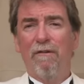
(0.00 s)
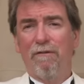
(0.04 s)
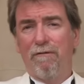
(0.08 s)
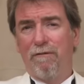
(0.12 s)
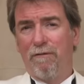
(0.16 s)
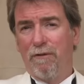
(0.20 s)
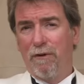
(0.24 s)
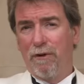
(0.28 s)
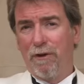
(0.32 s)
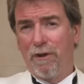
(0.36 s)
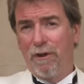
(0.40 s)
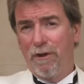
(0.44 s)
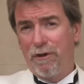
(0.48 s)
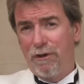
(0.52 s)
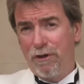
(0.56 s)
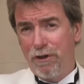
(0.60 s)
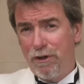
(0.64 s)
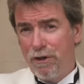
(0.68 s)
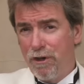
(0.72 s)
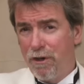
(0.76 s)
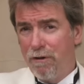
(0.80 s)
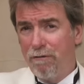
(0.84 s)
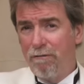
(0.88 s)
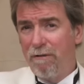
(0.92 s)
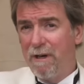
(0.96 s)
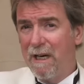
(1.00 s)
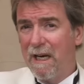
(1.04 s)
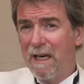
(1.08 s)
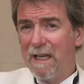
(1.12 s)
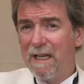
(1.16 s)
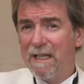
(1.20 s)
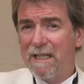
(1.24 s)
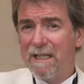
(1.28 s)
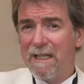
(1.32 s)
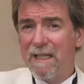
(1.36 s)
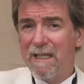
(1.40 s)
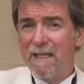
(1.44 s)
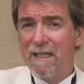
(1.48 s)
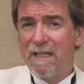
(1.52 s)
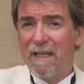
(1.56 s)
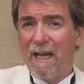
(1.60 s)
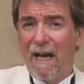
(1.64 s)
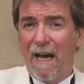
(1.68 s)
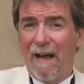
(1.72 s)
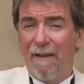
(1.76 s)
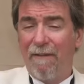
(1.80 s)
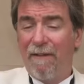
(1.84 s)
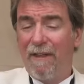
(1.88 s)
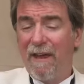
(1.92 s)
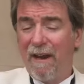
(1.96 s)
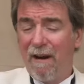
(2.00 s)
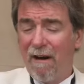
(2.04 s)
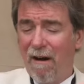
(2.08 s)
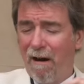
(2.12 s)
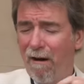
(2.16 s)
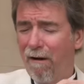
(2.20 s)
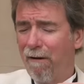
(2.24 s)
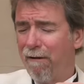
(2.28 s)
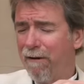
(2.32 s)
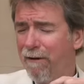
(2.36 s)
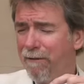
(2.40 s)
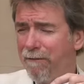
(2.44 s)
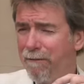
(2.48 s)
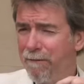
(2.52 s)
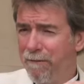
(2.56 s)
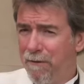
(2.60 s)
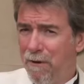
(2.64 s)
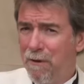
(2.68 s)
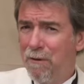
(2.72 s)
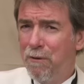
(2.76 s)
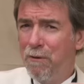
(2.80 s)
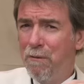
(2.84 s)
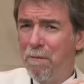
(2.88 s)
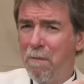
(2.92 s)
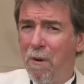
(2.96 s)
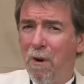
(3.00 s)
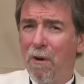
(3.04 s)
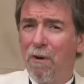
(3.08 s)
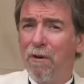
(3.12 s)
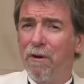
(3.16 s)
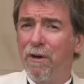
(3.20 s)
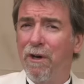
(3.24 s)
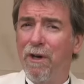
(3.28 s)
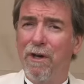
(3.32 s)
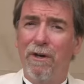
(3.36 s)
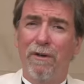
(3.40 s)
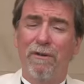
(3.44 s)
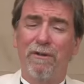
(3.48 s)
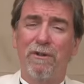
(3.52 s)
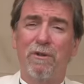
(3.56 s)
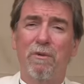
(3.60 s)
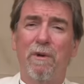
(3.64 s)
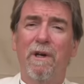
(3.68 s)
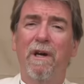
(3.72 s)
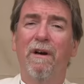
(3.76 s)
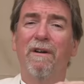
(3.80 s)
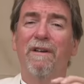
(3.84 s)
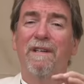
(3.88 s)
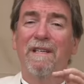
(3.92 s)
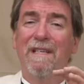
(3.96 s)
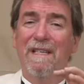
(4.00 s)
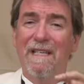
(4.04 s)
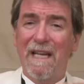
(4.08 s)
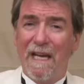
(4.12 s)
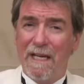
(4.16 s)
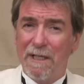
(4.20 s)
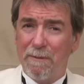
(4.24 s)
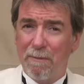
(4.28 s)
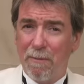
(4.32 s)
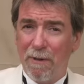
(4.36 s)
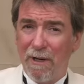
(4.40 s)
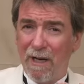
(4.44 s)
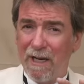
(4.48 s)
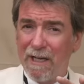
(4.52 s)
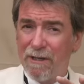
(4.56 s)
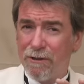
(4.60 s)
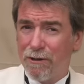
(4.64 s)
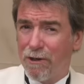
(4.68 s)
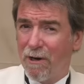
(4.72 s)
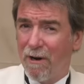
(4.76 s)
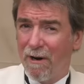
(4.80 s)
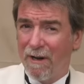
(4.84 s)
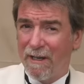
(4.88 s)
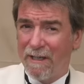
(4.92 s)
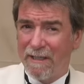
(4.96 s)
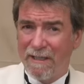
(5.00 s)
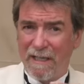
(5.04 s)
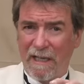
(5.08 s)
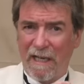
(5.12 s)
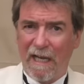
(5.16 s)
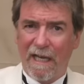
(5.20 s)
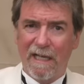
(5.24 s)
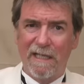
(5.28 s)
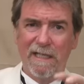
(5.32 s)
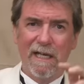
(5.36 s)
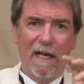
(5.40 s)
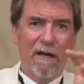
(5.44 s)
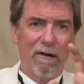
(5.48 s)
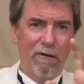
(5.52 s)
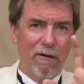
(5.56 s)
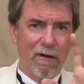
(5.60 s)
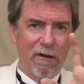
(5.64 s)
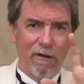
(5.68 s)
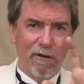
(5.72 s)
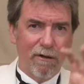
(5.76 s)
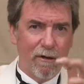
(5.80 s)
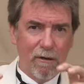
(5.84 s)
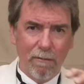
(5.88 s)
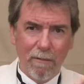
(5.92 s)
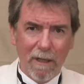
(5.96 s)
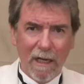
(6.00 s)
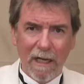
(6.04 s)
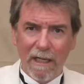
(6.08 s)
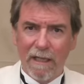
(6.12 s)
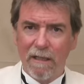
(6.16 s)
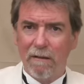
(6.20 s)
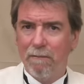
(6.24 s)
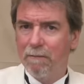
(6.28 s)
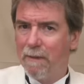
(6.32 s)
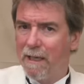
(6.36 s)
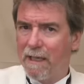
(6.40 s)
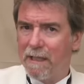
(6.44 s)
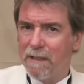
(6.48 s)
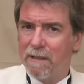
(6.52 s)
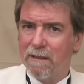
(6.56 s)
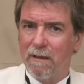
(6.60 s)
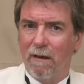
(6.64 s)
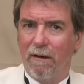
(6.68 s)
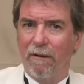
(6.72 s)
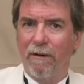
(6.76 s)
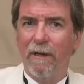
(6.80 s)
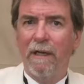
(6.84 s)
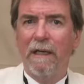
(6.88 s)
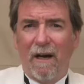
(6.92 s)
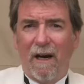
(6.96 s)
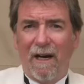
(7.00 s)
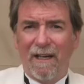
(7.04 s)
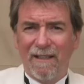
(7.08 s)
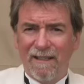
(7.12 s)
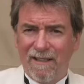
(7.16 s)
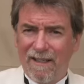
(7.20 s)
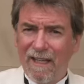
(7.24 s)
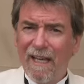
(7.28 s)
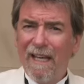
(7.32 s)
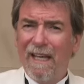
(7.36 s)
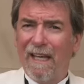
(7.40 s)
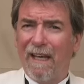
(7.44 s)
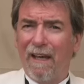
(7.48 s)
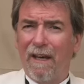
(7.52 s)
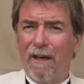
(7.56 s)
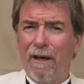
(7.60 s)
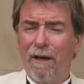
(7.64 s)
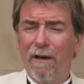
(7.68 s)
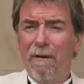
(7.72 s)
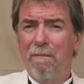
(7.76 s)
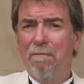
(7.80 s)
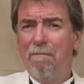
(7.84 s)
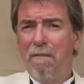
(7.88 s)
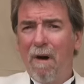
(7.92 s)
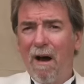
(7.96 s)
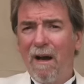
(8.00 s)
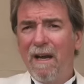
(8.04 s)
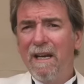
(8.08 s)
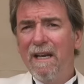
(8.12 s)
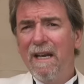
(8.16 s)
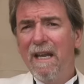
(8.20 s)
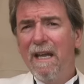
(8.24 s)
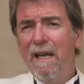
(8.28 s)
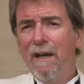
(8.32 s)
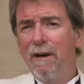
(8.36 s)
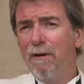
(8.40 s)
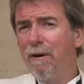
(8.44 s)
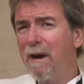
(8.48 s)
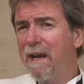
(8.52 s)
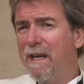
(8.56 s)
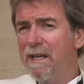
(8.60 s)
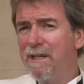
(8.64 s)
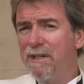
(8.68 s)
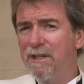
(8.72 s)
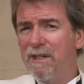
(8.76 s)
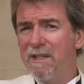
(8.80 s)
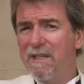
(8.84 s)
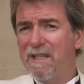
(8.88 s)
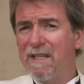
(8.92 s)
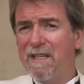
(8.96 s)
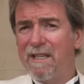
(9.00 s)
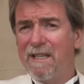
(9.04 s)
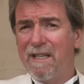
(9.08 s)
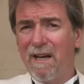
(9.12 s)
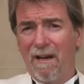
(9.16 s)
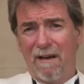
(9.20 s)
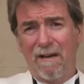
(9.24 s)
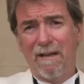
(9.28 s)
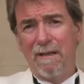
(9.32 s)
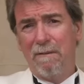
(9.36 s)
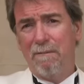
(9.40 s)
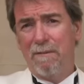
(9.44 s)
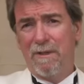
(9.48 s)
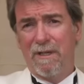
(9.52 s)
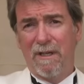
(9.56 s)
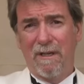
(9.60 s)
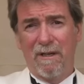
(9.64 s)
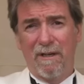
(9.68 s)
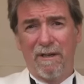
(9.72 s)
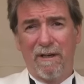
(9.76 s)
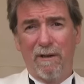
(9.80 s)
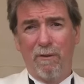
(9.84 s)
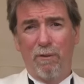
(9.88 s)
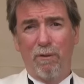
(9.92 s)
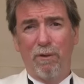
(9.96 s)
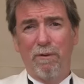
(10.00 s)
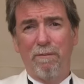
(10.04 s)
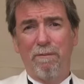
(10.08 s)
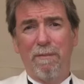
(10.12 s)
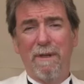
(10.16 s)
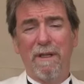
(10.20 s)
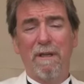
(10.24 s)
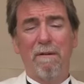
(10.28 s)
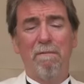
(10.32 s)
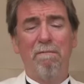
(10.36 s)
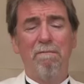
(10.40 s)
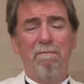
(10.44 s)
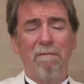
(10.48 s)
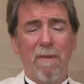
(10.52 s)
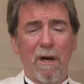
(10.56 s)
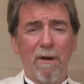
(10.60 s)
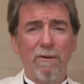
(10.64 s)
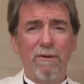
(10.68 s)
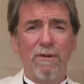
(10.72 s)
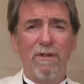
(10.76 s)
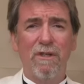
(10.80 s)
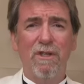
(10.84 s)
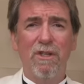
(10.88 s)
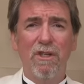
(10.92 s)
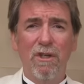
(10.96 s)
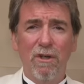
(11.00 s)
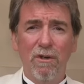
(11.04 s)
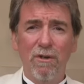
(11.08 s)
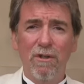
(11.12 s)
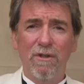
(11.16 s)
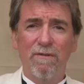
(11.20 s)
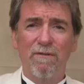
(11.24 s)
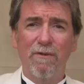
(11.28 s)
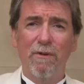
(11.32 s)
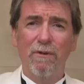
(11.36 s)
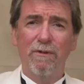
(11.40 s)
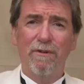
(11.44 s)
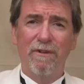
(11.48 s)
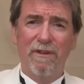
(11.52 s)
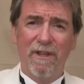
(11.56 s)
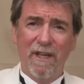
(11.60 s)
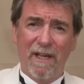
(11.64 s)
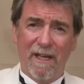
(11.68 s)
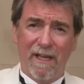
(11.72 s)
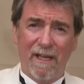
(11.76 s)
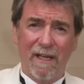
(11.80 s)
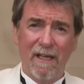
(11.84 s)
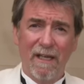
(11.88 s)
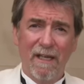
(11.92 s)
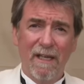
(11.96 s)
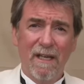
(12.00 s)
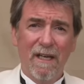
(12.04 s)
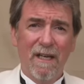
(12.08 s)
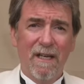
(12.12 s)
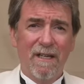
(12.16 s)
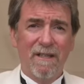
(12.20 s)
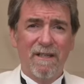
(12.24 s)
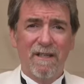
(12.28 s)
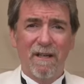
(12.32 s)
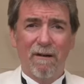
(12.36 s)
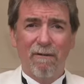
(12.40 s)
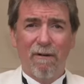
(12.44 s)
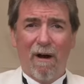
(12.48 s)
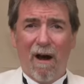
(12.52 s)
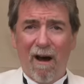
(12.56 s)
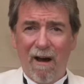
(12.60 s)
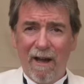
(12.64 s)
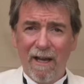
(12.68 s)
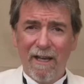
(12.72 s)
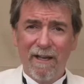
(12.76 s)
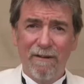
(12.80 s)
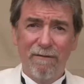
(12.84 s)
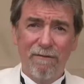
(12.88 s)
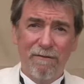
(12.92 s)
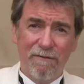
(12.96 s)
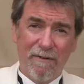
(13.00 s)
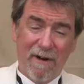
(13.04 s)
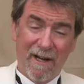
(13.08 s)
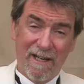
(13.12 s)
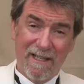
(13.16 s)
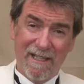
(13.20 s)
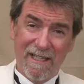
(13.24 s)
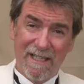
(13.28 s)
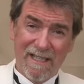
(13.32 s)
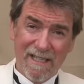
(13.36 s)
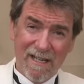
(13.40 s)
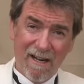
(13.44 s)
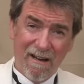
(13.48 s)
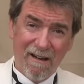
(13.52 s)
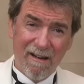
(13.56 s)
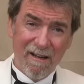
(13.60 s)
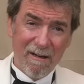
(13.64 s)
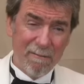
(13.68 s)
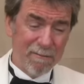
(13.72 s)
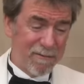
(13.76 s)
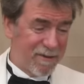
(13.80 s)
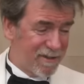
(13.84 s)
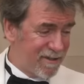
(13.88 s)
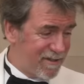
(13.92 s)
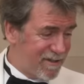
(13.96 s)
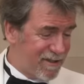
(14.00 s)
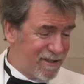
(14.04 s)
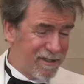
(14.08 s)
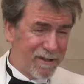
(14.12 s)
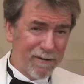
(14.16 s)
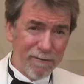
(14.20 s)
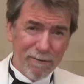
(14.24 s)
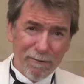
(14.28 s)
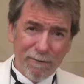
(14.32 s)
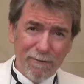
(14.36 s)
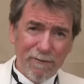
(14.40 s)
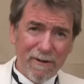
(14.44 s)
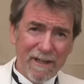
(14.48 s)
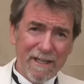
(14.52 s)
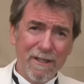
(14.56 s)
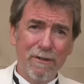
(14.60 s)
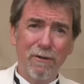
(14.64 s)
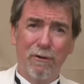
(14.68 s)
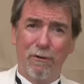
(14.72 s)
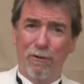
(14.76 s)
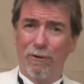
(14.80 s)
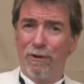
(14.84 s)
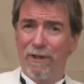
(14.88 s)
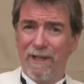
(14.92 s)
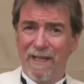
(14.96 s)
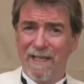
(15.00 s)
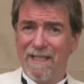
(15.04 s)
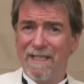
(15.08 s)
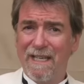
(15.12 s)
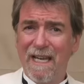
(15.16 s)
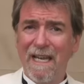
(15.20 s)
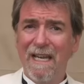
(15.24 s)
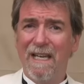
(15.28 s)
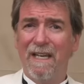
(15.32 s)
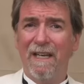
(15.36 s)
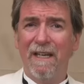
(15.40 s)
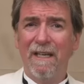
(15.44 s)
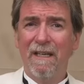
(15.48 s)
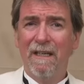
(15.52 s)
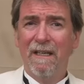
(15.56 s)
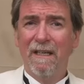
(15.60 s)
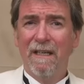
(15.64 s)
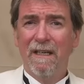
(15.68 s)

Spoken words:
for new releases, and there are a few more guns we are desperately trying to get our grubby little mitts on. I think Hermione Granger's Time Turner would be the most useful thing, so I can find the time to fit all this in.